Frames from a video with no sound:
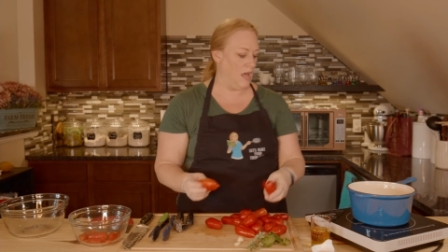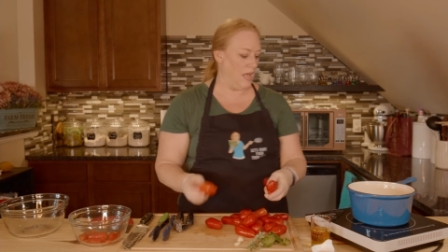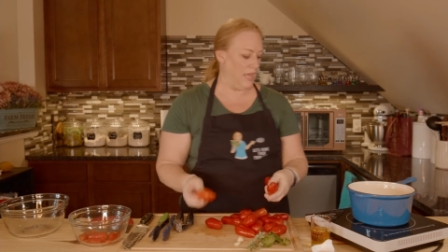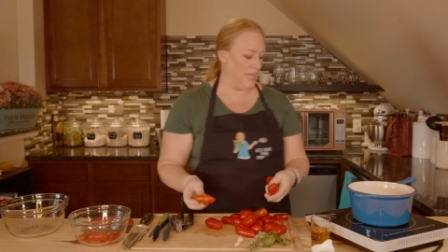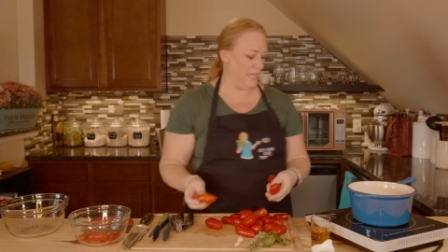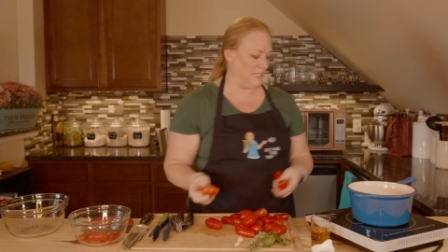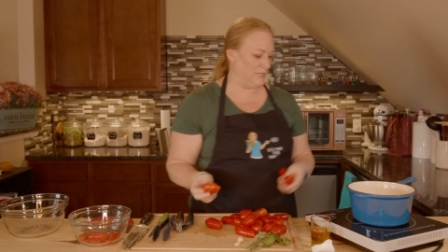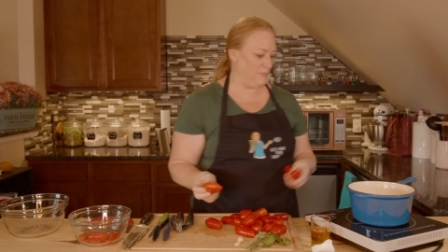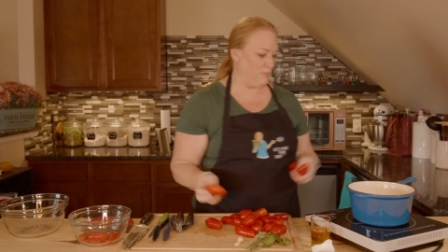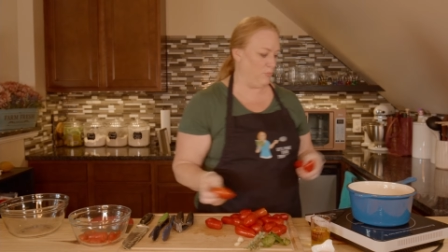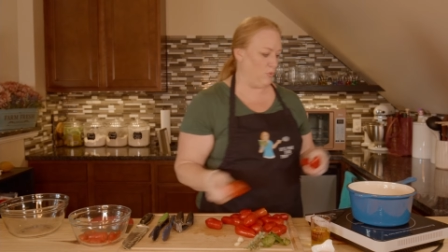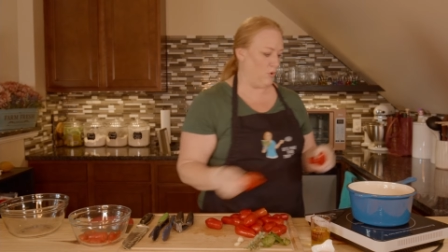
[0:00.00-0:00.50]

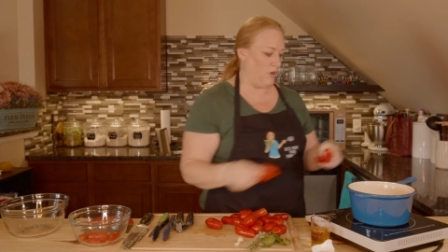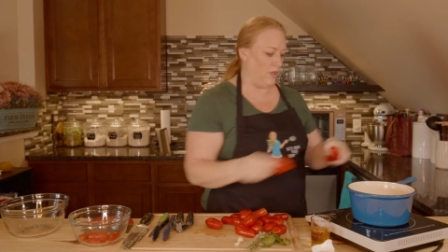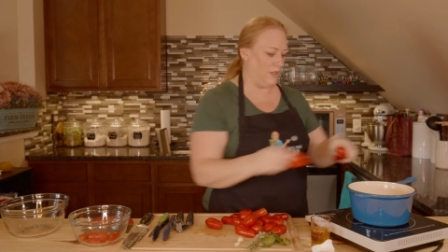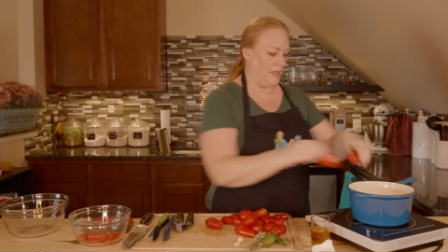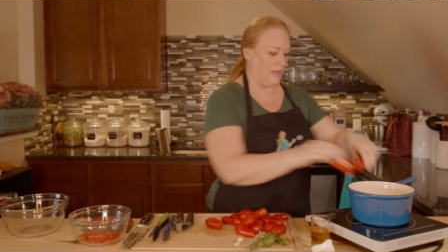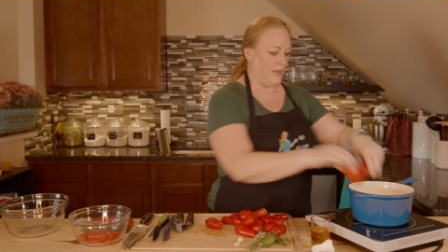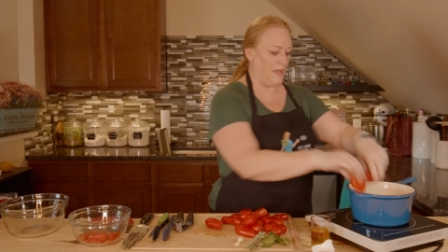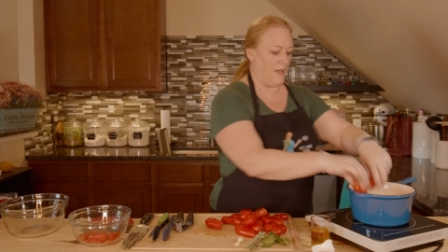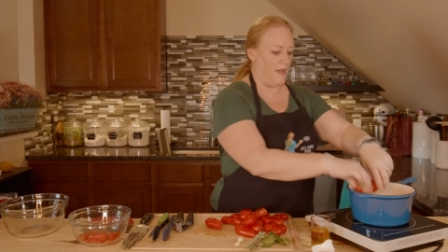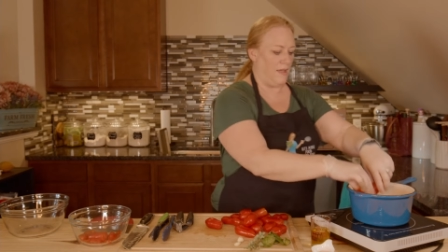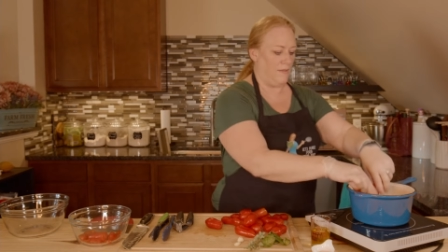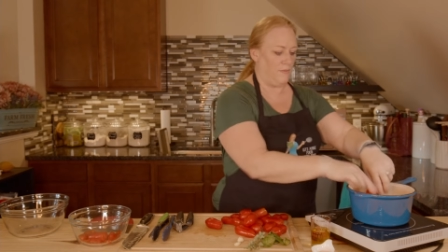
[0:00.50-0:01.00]
It's
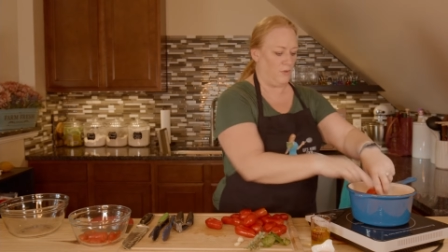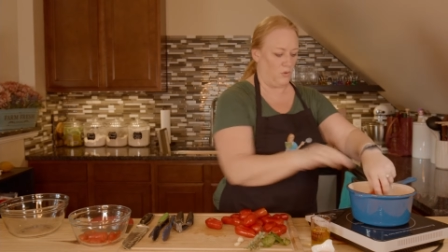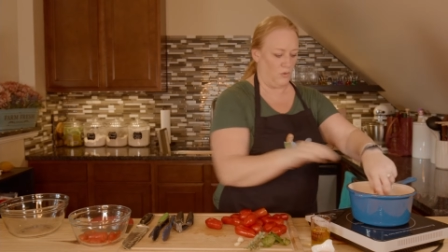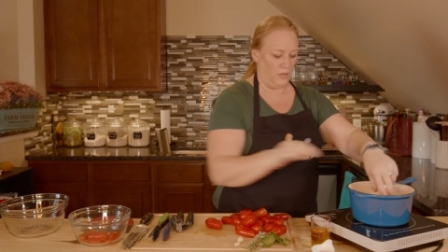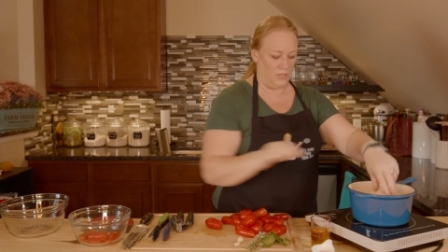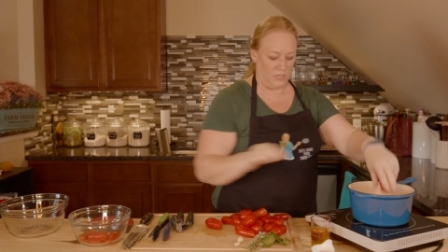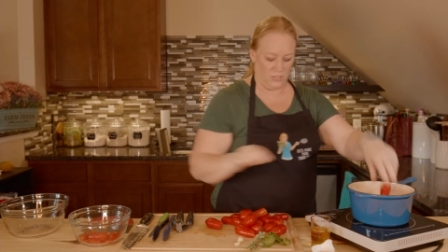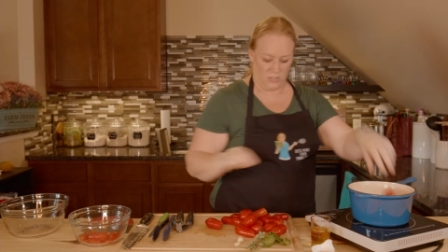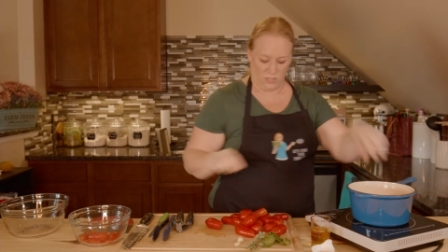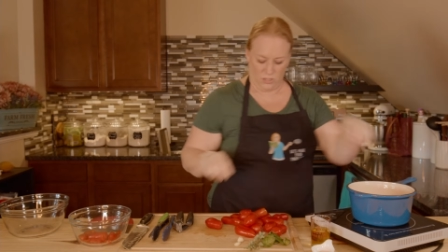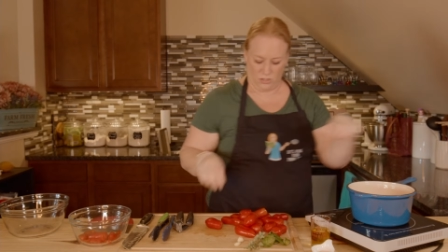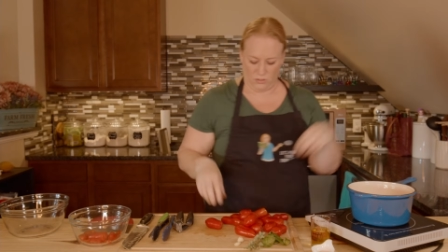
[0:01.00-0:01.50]
boiling. I'm
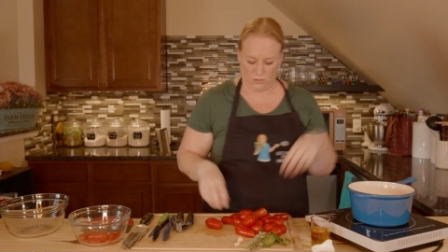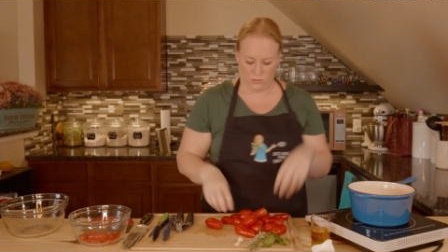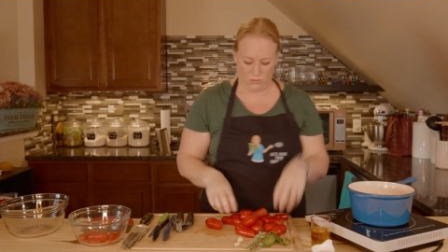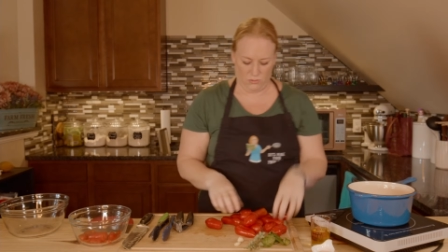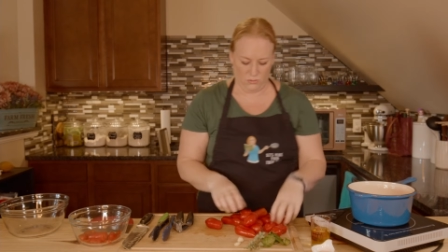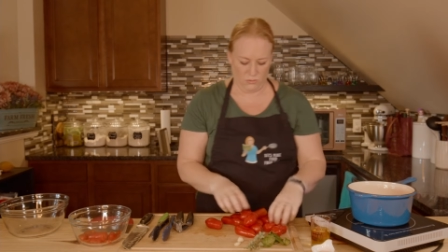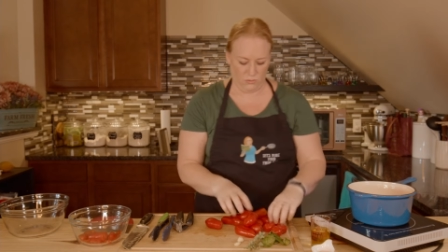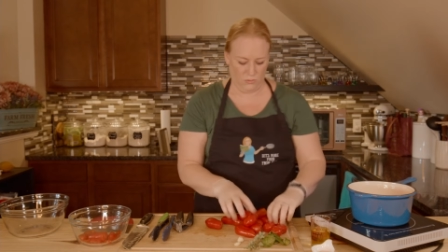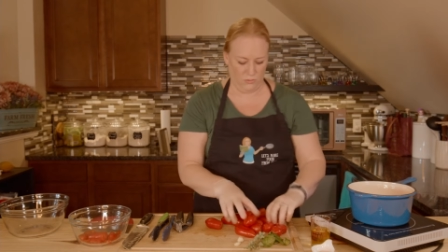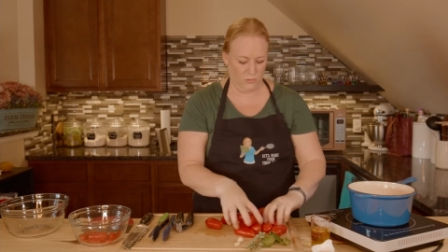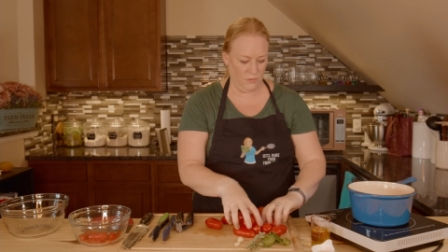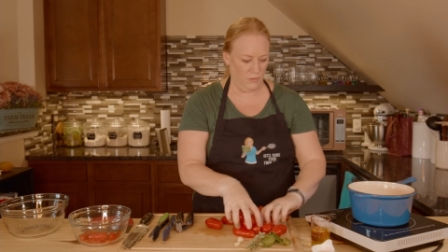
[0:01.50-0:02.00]
going
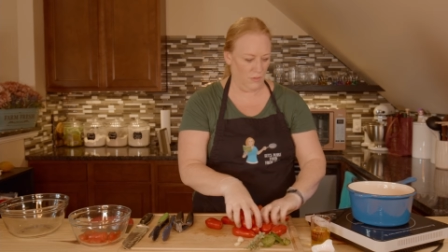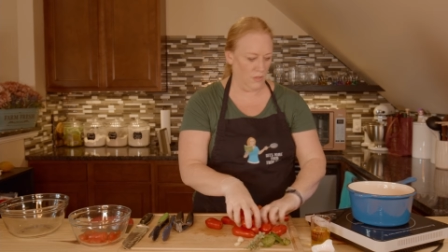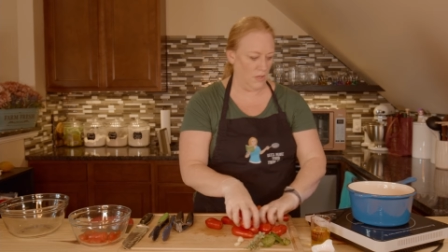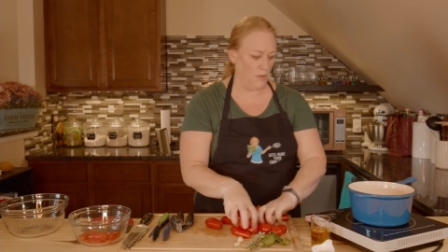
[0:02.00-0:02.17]
to